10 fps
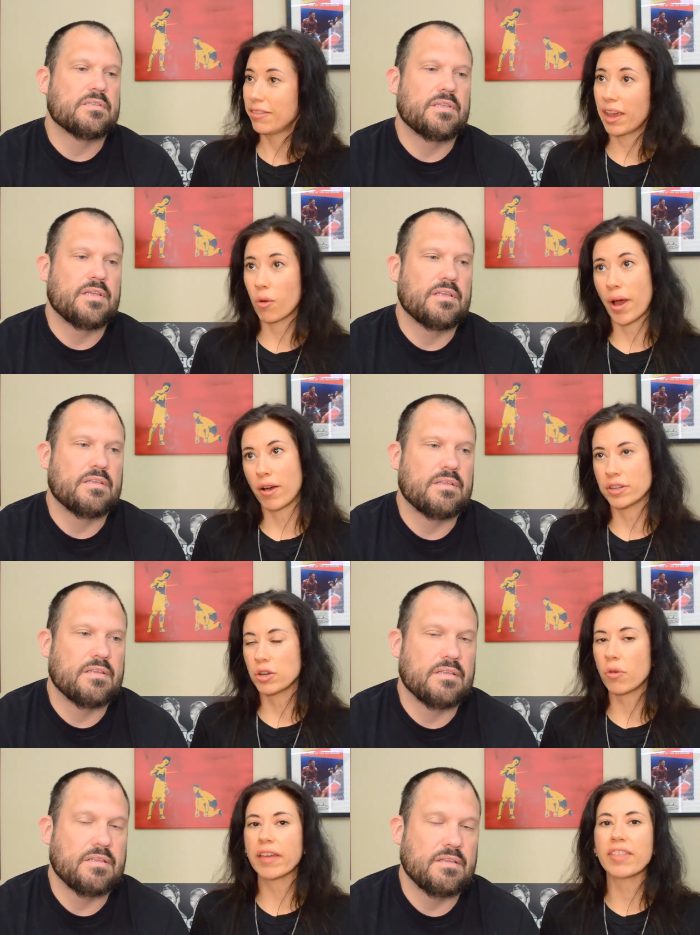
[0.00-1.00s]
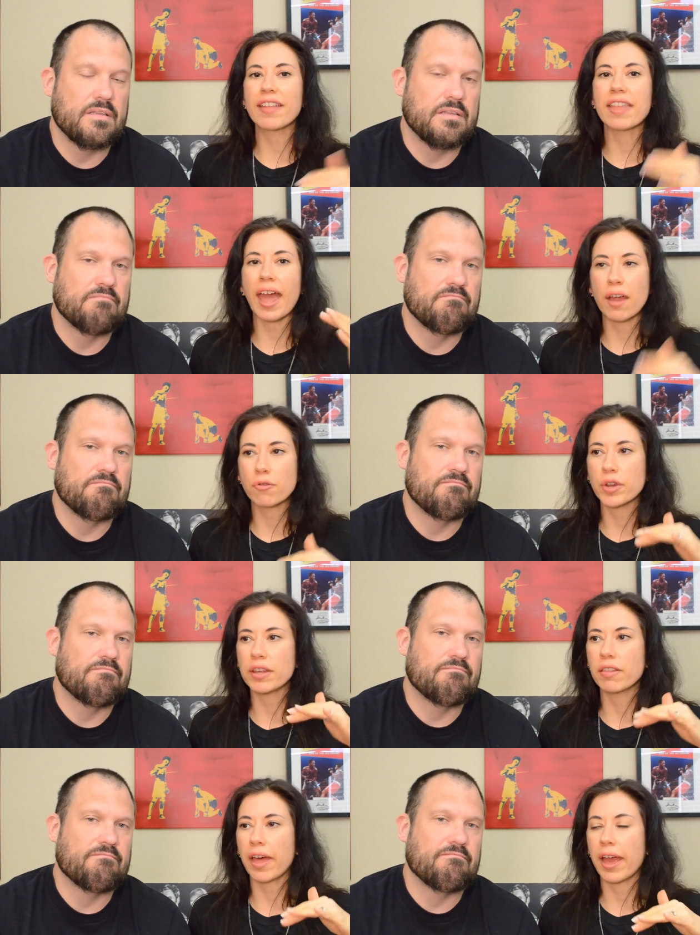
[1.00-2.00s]
Speaker 1: They go out. You know, like, that's
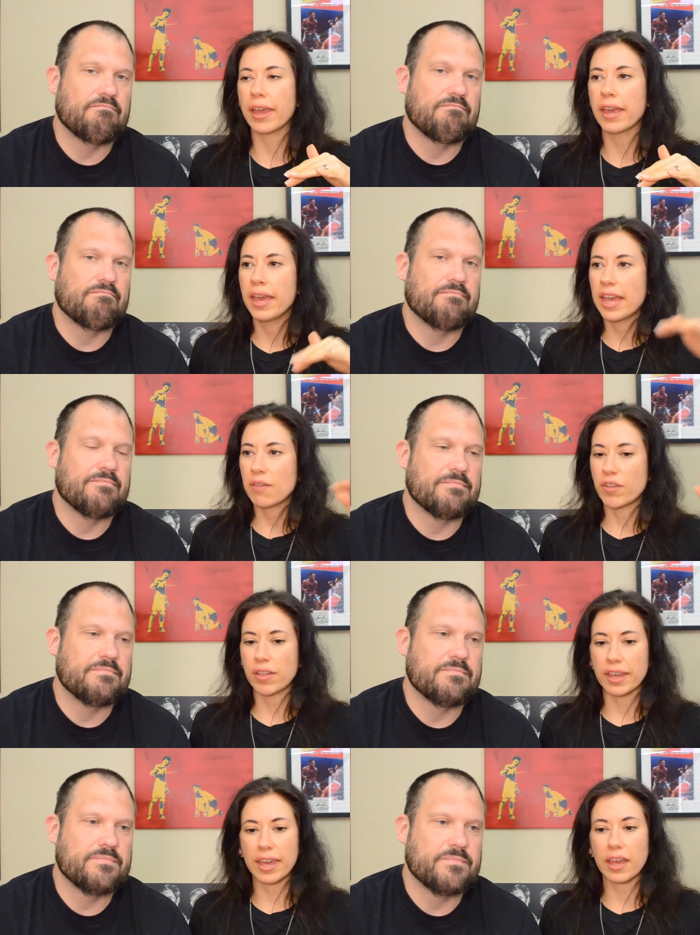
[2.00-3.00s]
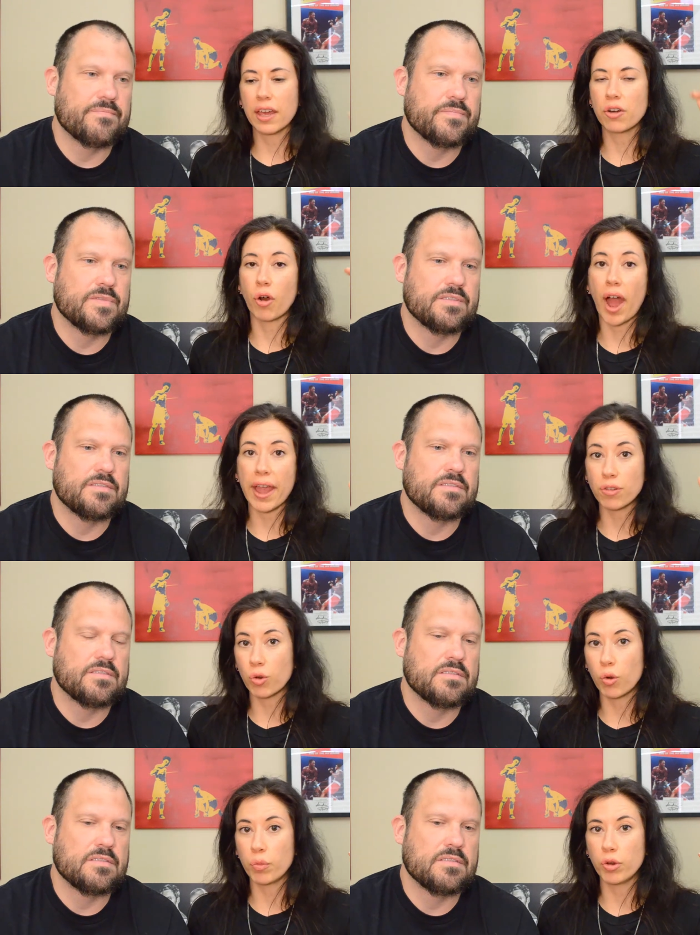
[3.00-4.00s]
every, like, if it's a kid or high
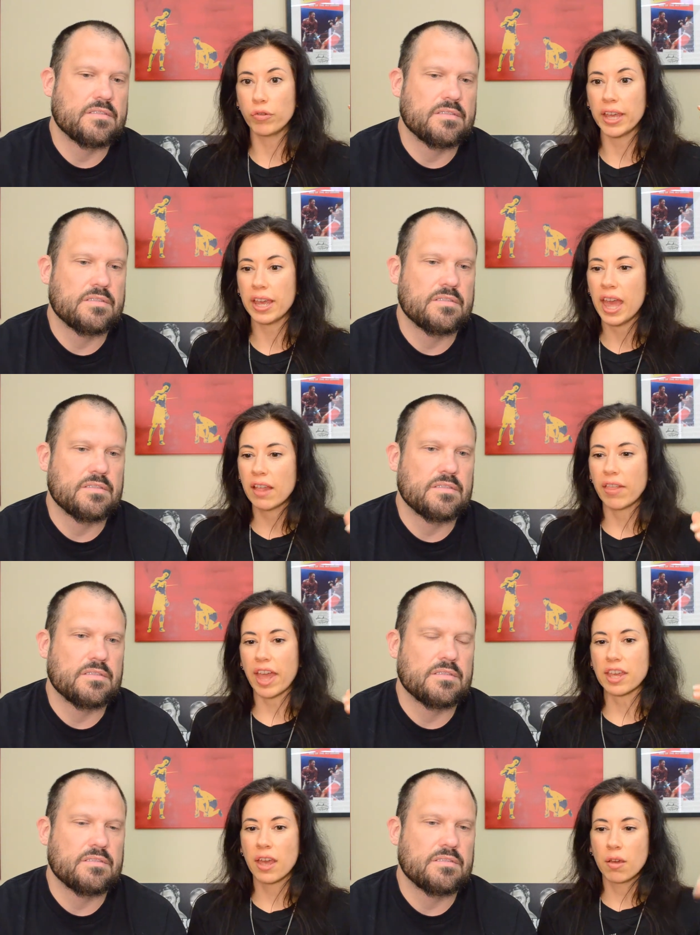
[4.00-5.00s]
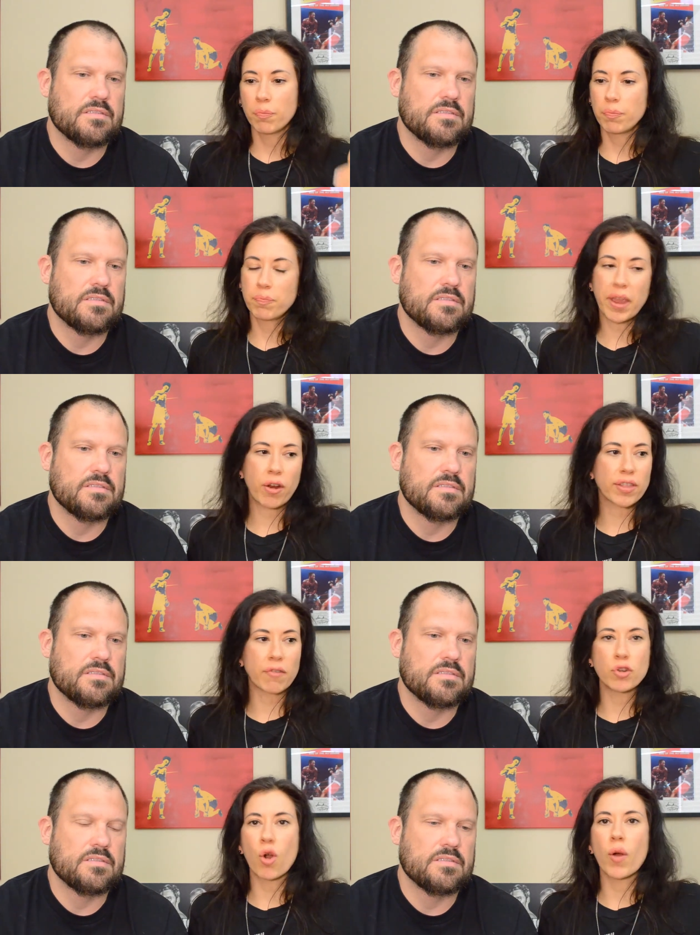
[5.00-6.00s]
school movie, like, parents
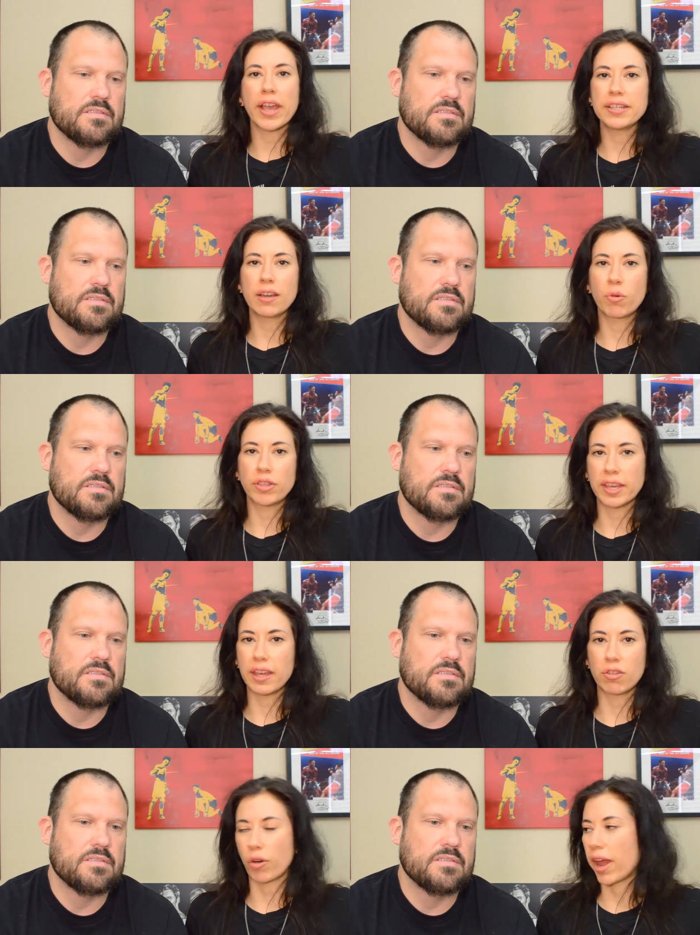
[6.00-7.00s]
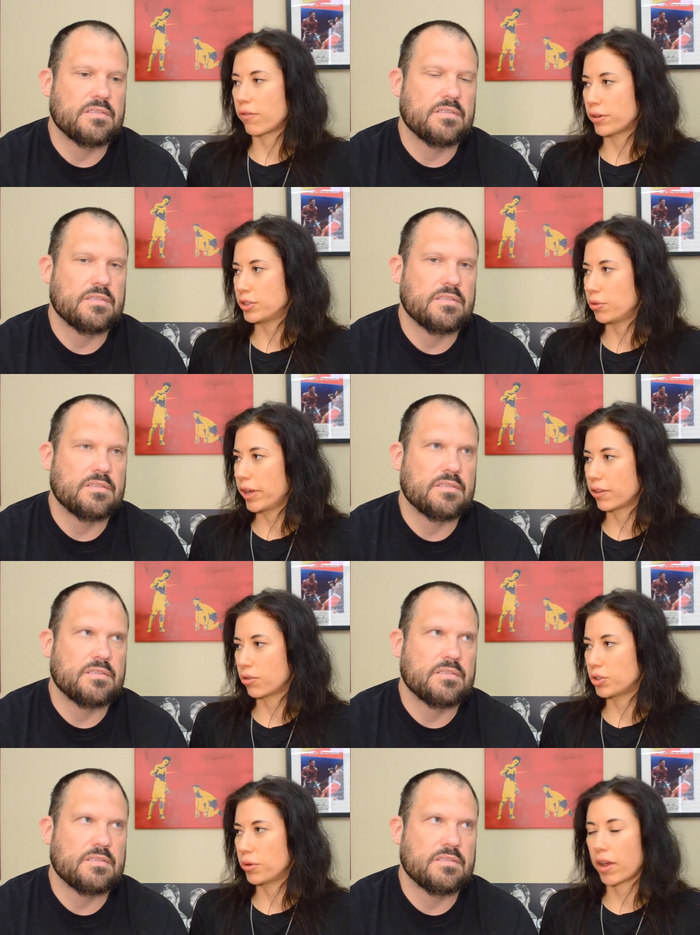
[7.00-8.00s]
have no idea what the kids are ever doing, and
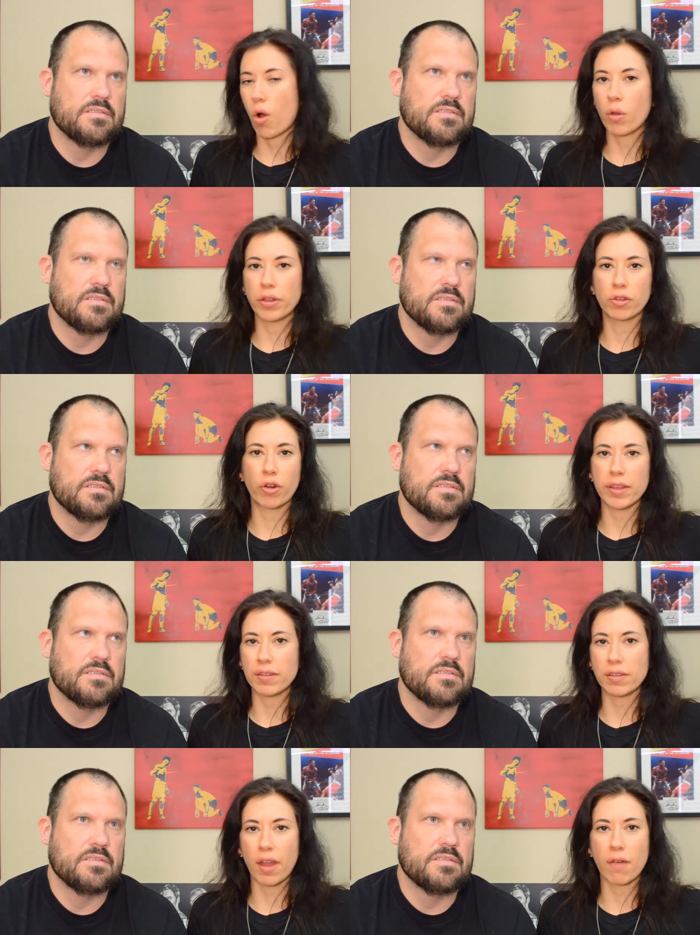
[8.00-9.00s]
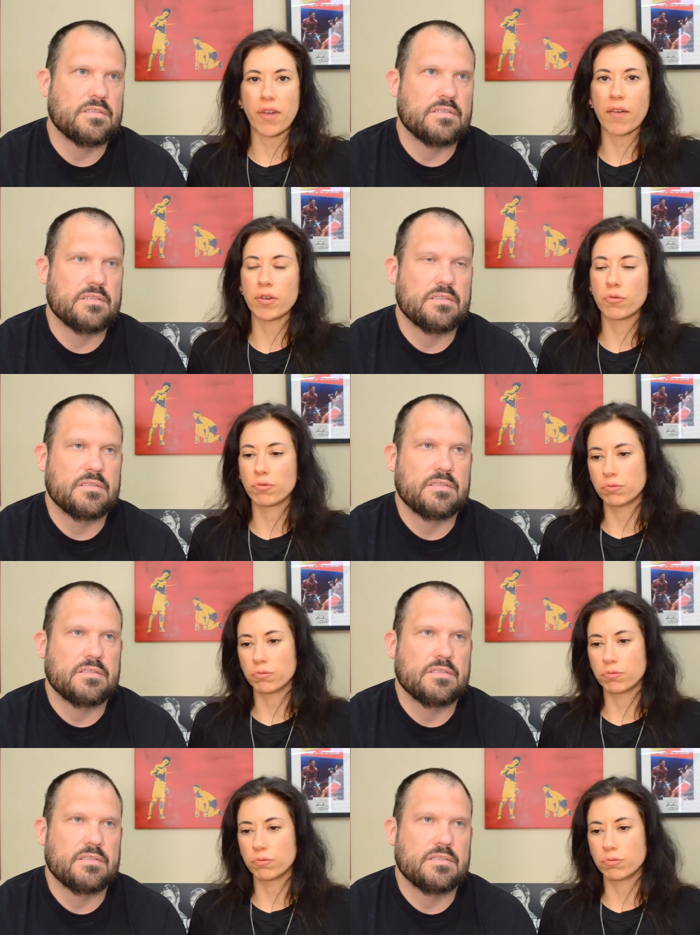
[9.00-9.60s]
they're doing all this crazy stuff, having,